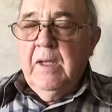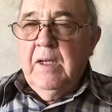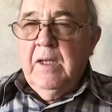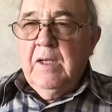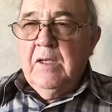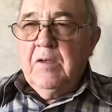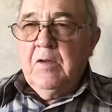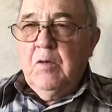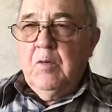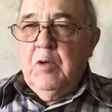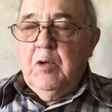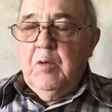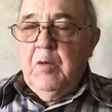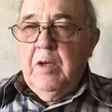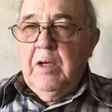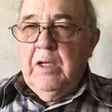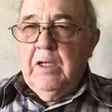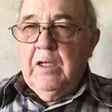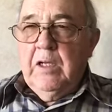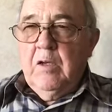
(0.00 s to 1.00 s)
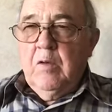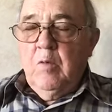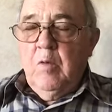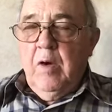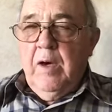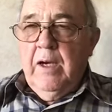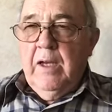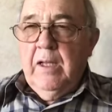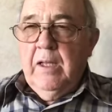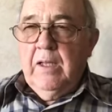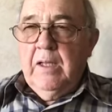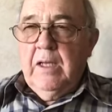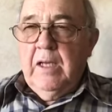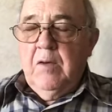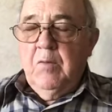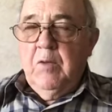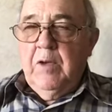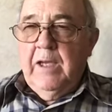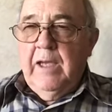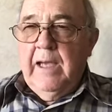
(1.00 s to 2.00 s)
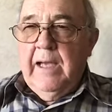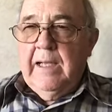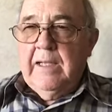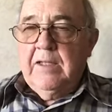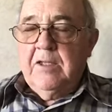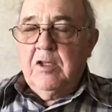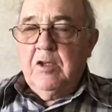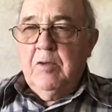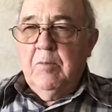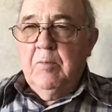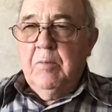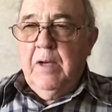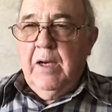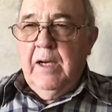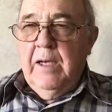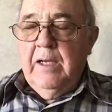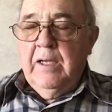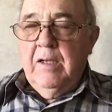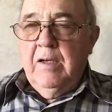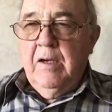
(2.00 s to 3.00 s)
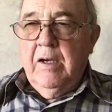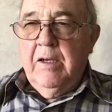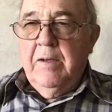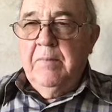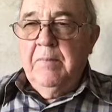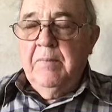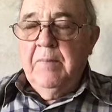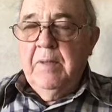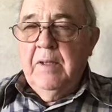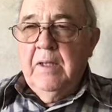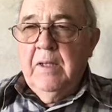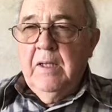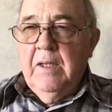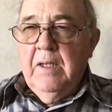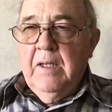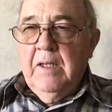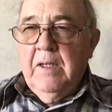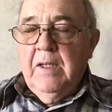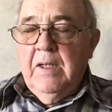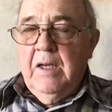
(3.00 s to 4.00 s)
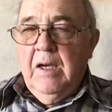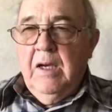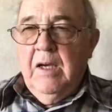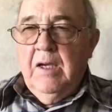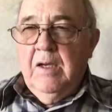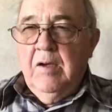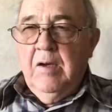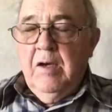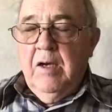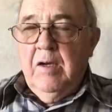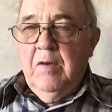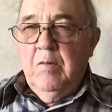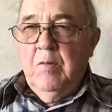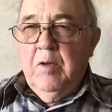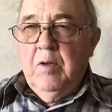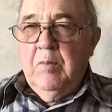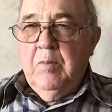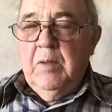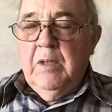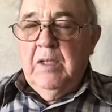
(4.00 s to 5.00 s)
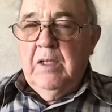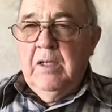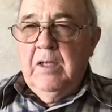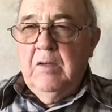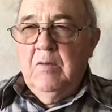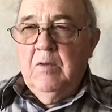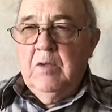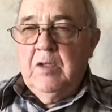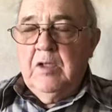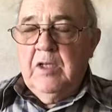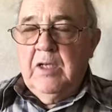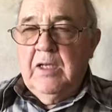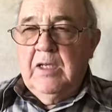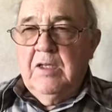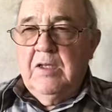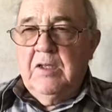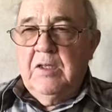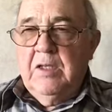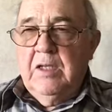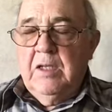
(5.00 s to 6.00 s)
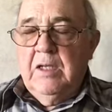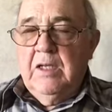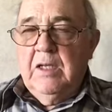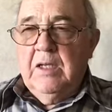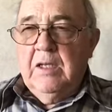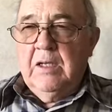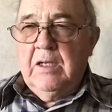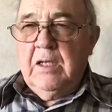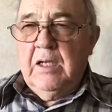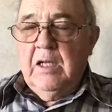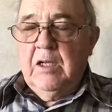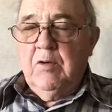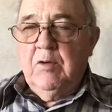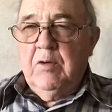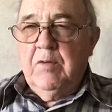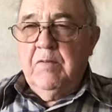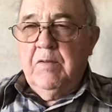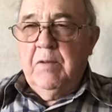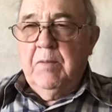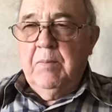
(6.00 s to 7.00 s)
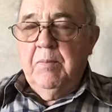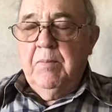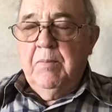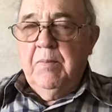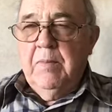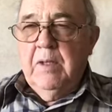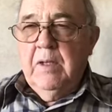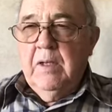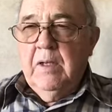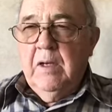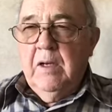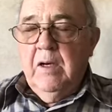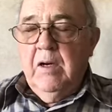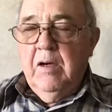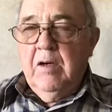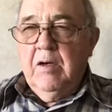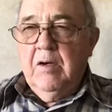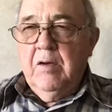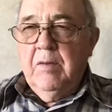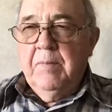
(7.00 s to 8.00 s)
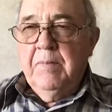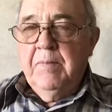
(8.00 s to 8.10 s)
So we wait a little while, and then we add some iodine. The iodine will change the color of the agar